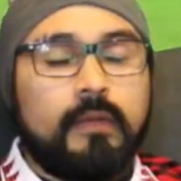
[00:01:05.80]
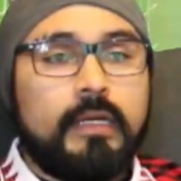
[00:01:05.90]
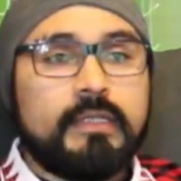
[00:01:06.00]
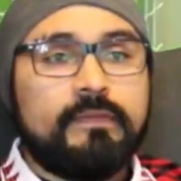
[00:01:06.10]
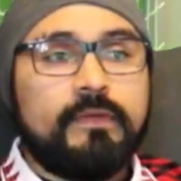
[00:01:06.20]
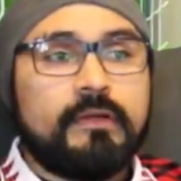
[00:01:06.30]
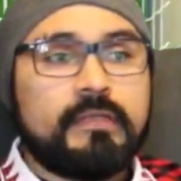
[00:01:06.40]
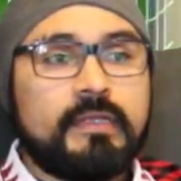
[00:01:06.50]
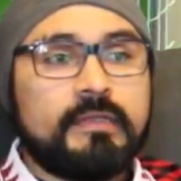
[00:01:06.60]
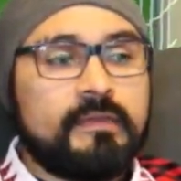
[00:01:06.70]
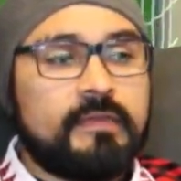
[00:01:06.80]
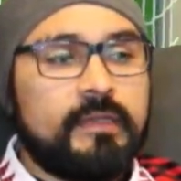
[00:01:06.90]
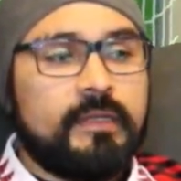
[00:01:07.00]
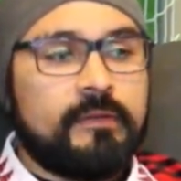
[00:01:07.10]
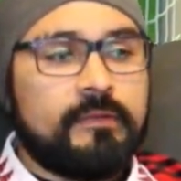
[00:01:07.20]
As far as Leicester
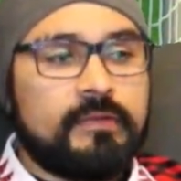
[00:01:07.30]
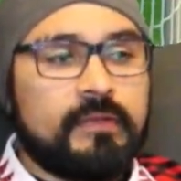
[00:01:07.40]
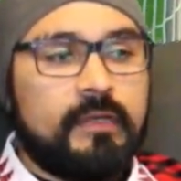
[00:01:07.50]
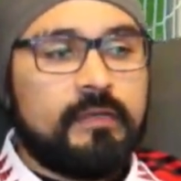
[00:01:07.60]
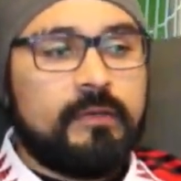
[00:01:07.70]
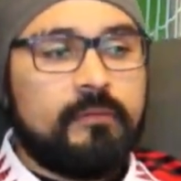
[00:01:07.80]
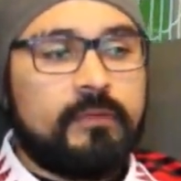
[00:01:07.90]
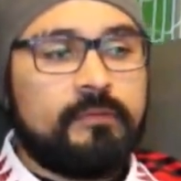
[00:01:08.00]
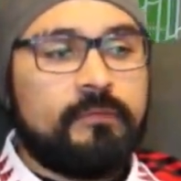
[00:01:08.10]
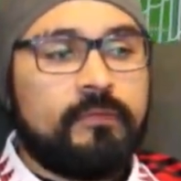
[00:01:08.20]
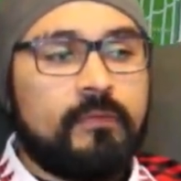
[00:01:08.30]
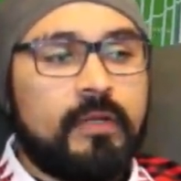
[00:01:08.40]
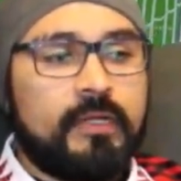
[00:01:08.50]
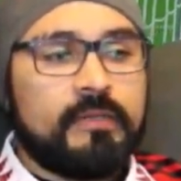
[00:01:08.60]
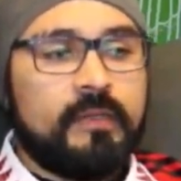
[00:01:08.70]
City goes, uh, they won 4-1
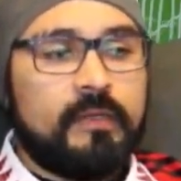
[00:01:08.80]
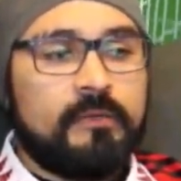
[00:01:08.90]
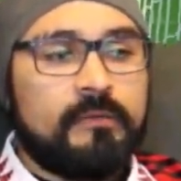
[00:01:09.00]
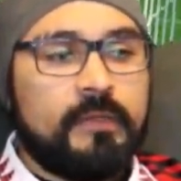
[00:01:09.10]
against Tottenham.